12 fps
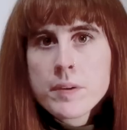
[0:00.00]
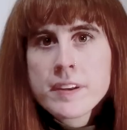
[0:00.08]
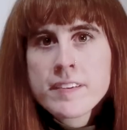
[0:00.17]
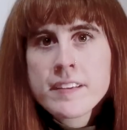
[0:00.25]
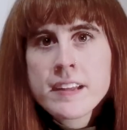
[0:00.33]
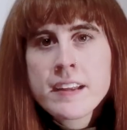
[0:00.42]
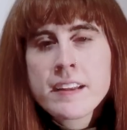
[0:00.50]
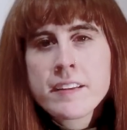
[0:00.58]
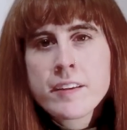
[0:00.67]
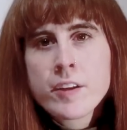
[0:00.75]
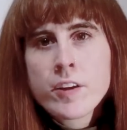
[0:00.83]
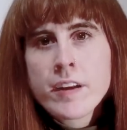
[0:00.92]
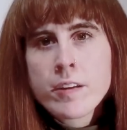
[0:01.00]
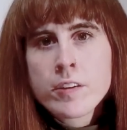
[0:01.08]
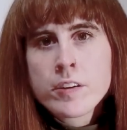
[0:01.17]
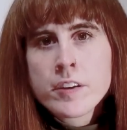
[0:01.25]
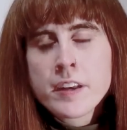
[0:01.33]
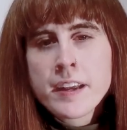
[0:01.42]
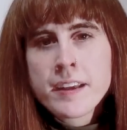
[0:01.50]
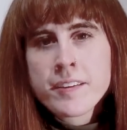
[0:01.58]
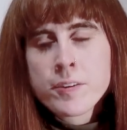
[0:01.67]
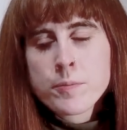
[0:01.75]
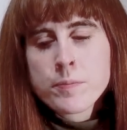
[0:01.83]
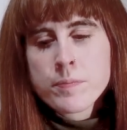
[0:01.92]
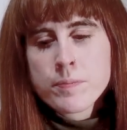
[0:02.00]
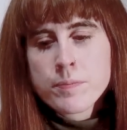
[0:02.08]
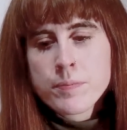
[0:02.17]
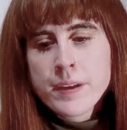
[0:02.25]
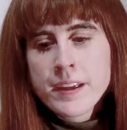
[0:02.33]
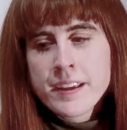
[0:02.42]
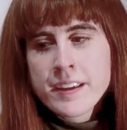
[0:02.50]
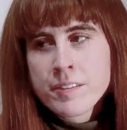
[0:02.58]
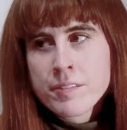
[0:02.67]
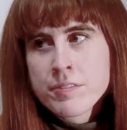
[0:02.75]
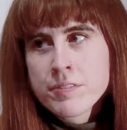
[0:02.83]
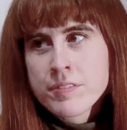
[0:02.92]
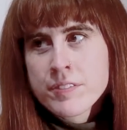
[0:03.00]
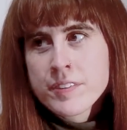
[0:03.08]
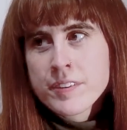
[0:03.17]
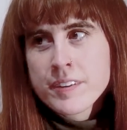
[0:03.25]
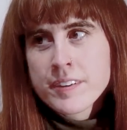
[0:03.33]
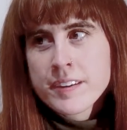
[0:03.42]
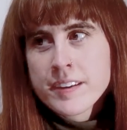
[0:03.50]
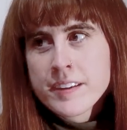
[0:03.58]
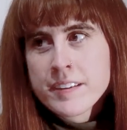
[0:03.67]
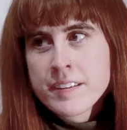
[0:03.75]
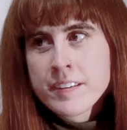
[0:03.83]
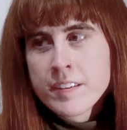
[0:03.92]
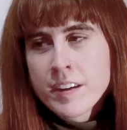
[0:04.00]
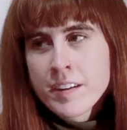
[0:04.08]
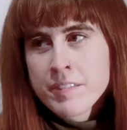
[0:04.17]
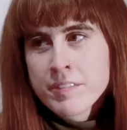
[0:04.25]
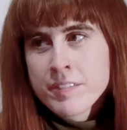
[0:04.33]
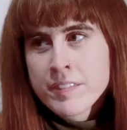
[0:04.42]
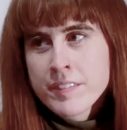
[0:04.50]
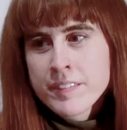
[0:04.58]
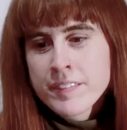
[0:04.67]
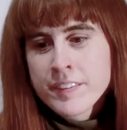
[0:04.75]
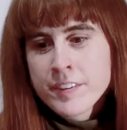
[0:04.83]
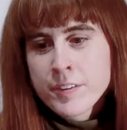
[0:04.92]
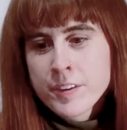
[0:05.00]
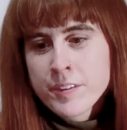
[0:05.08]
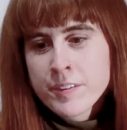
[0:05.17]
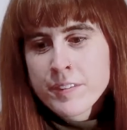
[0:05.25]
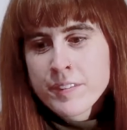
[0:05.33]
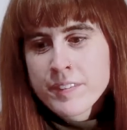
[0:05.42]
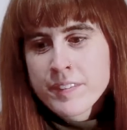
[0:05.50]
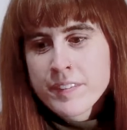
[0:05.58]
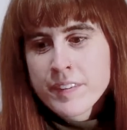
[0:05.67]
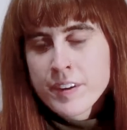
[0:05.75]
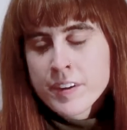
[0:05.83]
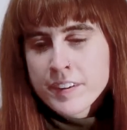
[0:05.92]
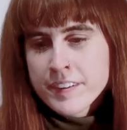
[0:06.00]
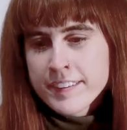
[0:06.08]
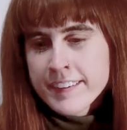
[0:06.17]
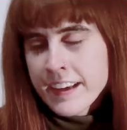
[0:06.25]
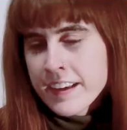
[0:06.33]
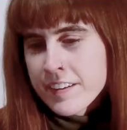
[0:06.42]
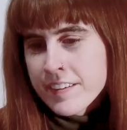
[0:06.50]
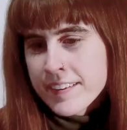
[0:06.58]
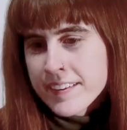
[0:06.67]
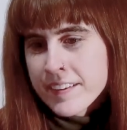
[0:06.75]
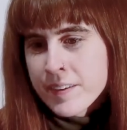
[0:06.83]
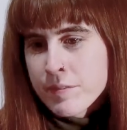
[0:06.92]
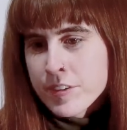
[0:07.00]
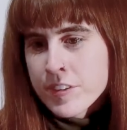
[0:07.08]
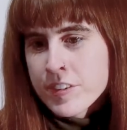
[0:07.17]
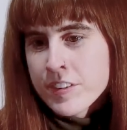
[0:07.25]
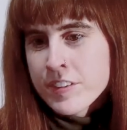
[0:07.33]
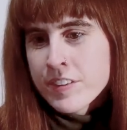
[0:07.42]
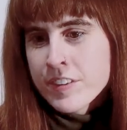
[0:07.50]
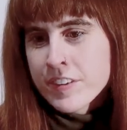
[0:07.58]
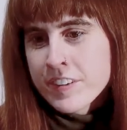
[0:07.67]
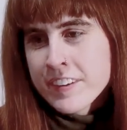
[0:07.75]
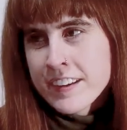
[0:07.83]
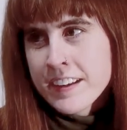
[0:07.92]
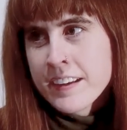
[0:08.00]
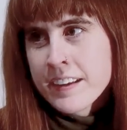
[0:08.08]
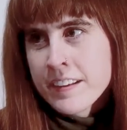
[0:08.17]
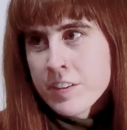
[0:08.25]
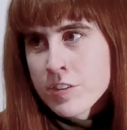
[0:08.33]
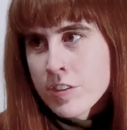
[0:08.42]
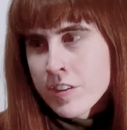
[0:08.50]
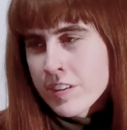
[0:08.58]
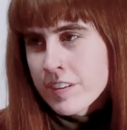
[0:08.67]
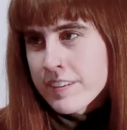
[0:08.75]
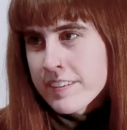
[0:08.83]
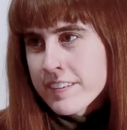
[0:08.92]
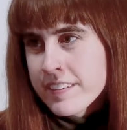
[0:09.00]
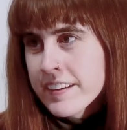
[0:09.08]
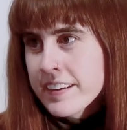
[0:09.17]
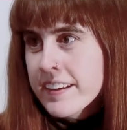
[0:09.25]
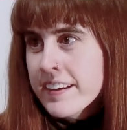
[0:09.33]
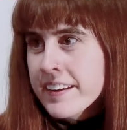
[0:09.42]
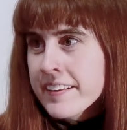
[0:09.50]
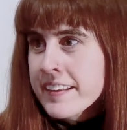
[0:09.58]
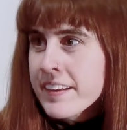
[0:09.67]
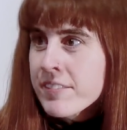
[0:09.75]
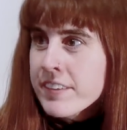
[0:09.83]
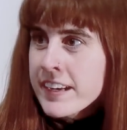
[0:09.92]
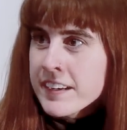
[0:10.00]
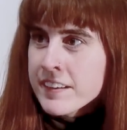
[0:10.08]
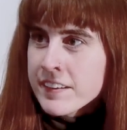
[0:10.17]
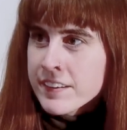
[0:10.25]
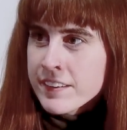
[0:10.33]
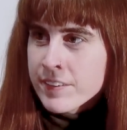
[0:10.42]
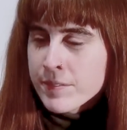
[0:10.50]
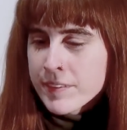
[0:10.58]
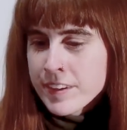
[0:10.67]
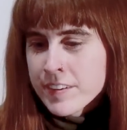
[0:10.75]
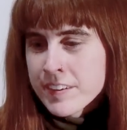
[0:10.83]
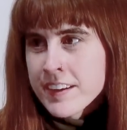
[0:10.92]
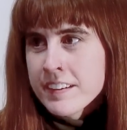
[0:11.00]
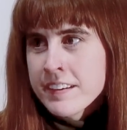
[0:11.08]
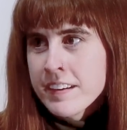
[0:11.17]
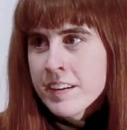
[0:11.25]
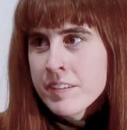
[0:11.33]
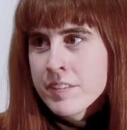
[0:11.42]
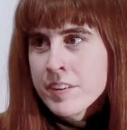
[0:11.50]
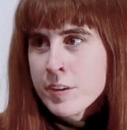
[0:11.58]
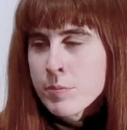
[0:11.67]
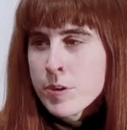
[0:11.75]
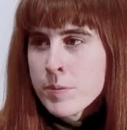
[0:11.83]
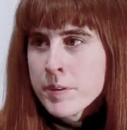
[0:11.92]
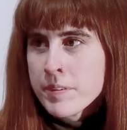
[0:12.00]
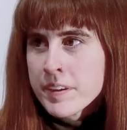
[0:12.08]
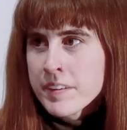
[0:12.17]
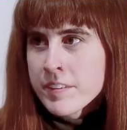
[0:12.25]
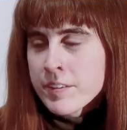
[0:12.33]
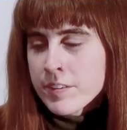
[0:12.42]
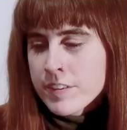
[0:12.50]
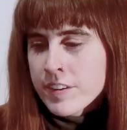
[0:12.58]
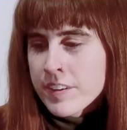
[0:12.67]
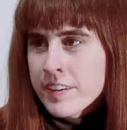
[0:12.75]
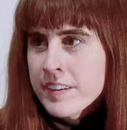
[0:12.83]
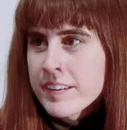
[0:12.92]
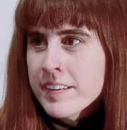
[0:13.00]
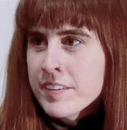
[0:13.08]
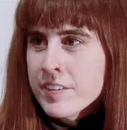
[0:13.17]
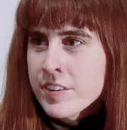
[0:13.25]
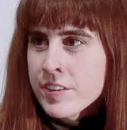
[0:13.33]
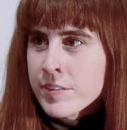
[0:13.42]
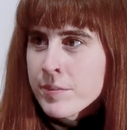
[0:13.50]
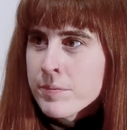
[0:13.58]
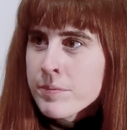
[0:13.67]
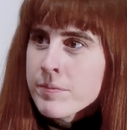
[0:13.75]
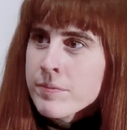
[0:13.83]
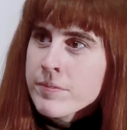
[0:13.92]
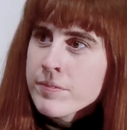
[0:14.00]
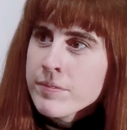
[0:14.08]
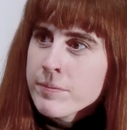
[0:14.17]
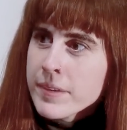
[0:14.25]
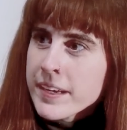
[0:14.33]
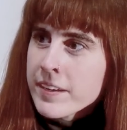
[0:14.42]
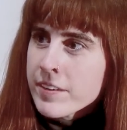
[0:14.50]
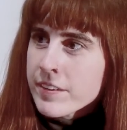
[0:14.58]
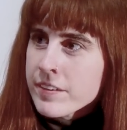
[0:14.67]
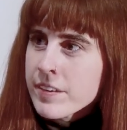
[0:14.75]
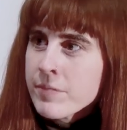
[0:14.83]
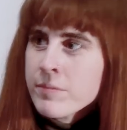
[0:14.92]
isn't that your outlook on how you behave in your life so you aren't sad all the time versus understanding the struggles? And then reacting to them in your day-to-day life in an appropriate way so it's not internal pain all the time.